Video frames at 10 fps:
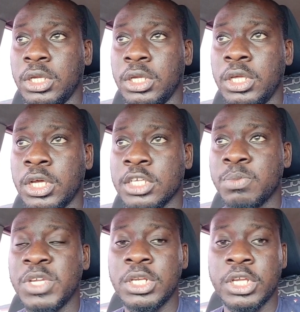He has
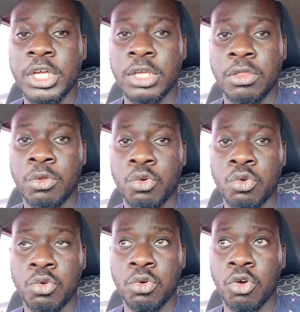been there
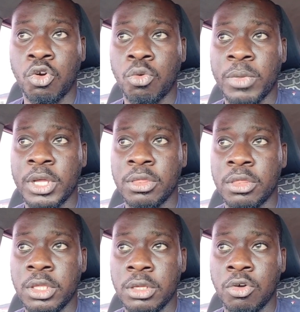through all my
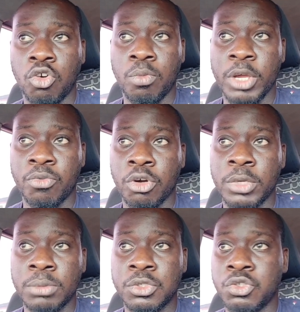
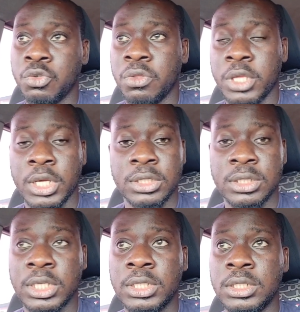problems, through thick and
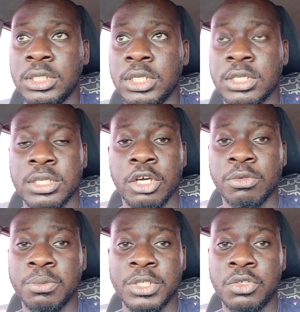thin. He has
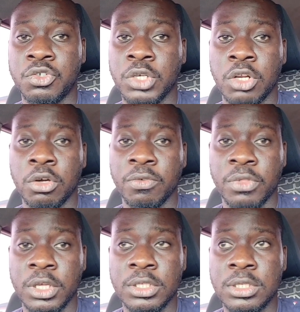helped me through a lot of
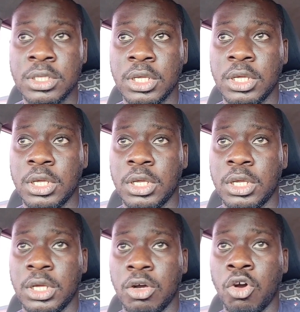things,
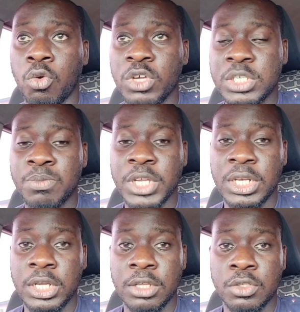always
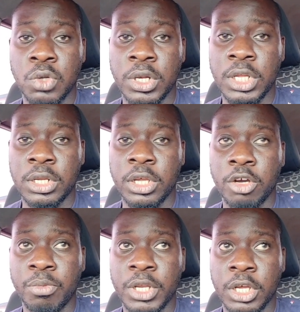been there to lend a
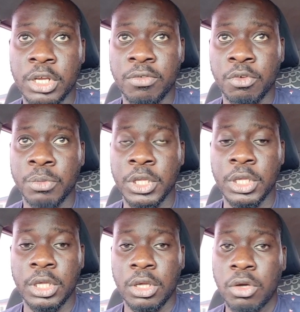helping hand for me.
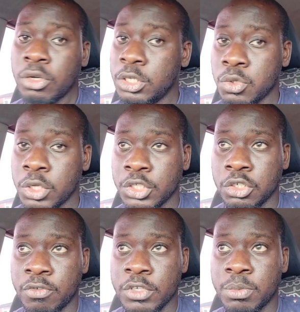On this
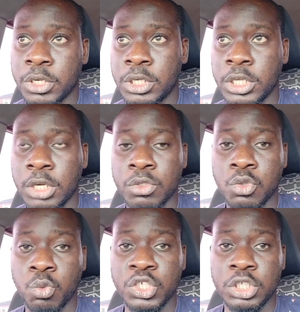occasion of his birthday, I want
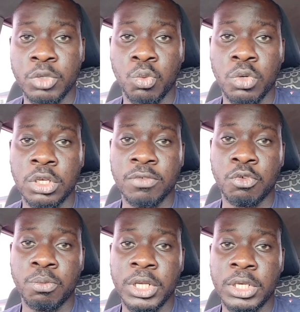to wish him a
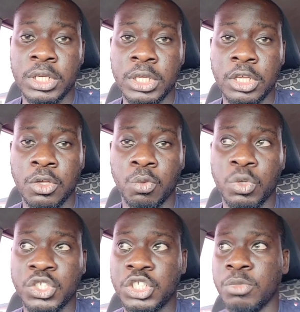wonderful birthday,
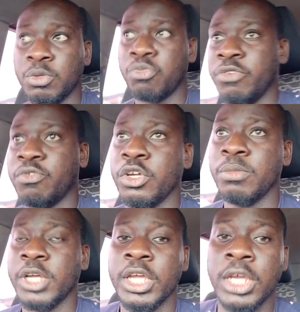wish him and pray for
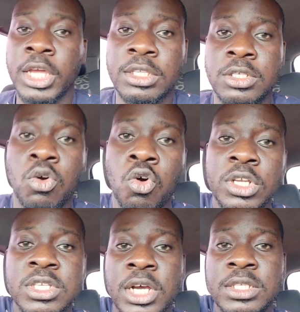him that he gets all
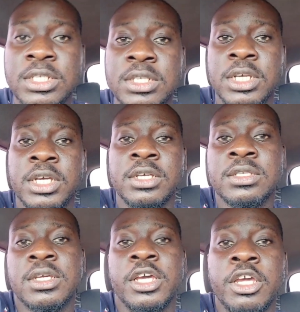his heart's
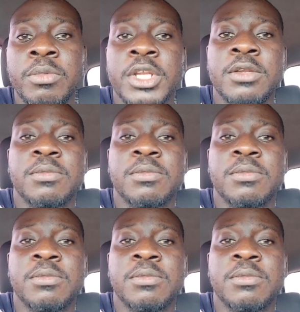desires. Amen.